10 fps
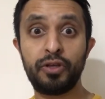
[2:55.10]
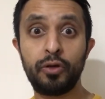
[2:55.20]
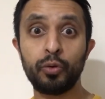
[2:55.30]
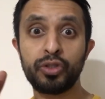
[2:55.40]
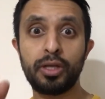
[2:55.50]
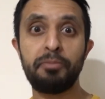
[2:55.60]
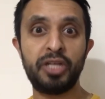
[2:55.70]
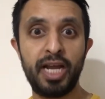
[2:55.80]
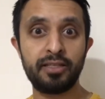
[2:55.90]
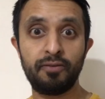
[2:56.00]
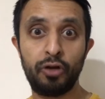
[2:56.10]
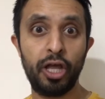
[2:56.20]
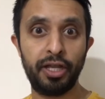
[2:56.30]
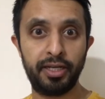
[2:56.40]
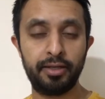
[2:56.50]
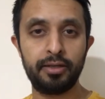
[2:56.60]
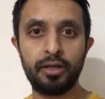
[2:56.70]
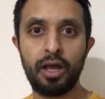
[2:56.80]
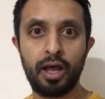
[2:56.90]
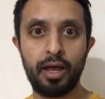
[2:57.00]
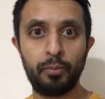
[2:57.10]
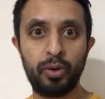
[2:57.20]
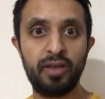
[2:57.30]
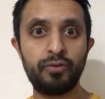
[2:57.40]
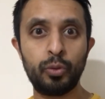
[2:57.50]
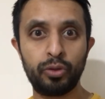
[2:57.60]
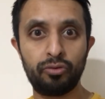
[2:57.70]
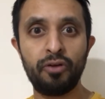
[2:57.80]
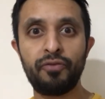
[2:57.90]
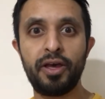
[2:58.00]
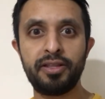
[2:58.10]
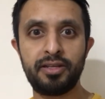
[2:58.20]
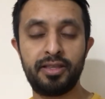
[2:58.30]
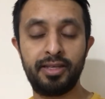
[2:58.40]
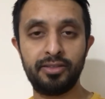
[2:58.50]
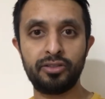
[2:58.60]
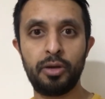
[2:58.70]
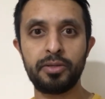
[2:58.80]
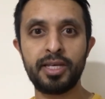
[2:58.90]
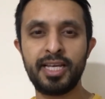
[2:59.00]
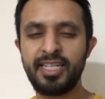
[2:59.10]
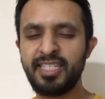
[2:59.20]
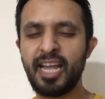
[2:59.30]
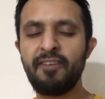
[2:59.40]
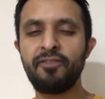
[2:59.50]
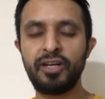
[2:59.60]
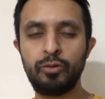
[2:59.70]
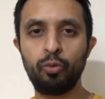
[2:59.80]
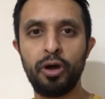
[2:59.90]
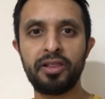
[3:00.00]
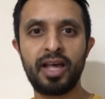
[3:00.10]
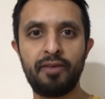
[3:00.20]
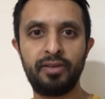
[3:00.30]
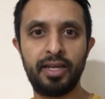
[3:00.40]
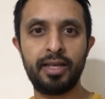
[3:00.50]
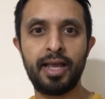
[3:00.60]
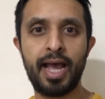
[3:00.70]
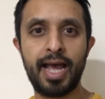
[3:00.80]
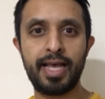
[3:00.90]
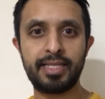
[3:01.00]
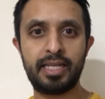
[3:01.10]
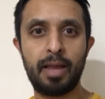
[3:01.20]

subjects of learning whenever you want to refer to things. So definitely worth having as an app